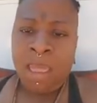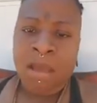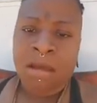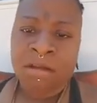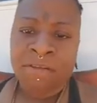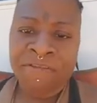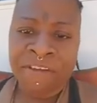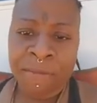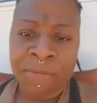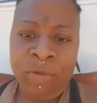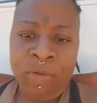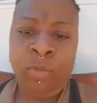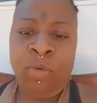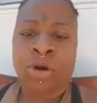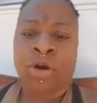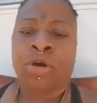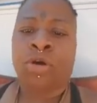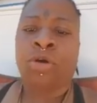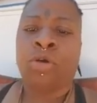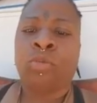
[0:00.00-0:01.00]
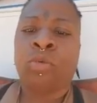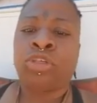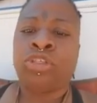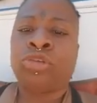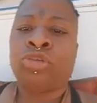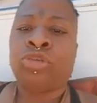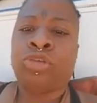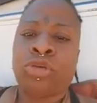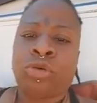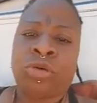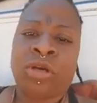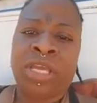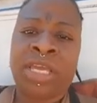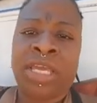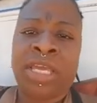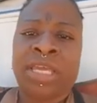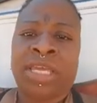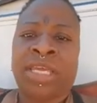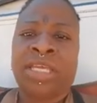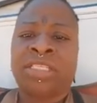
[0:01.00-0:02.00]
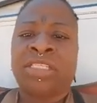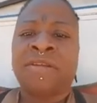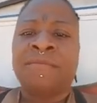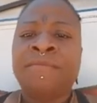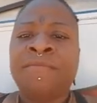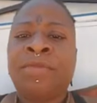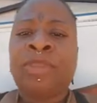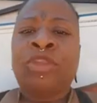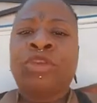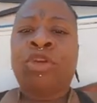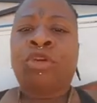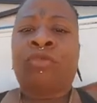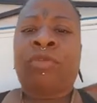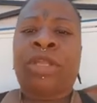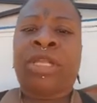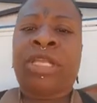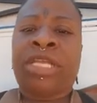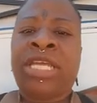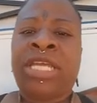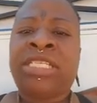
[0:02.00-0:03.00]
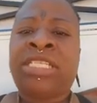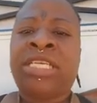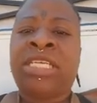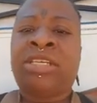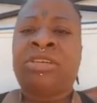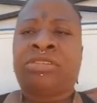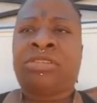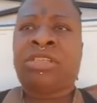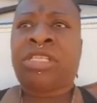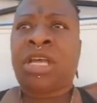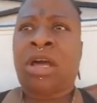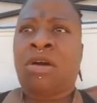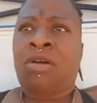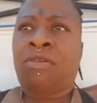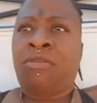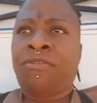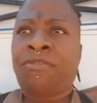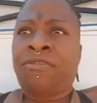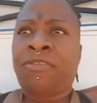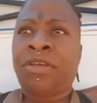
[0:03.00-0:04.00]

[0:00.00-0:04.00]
from the world, what you're doing is you're releasing yourself